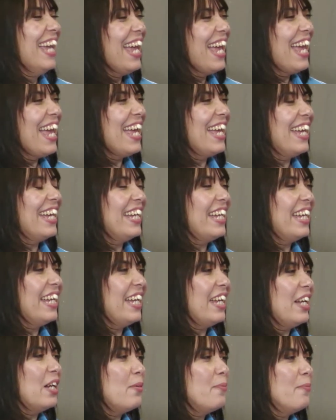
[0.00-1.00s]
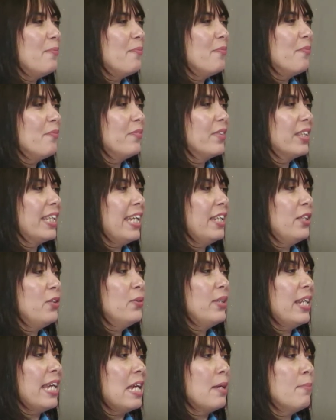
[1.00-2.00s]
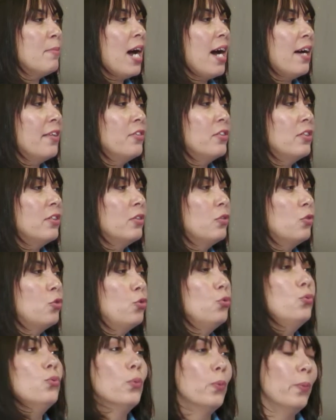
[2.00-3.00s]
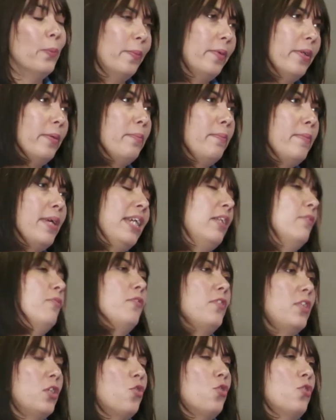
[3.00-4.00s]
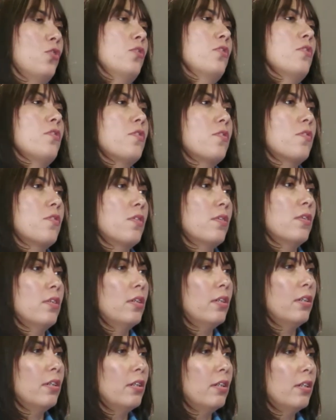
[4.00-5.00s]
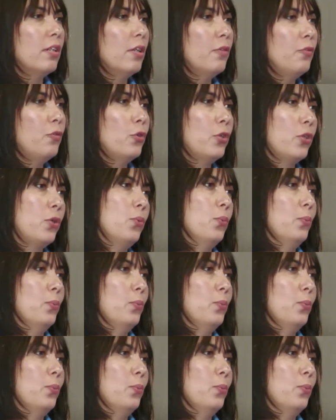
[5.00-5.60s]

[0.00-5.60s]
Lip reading: Can you name other two main features for you?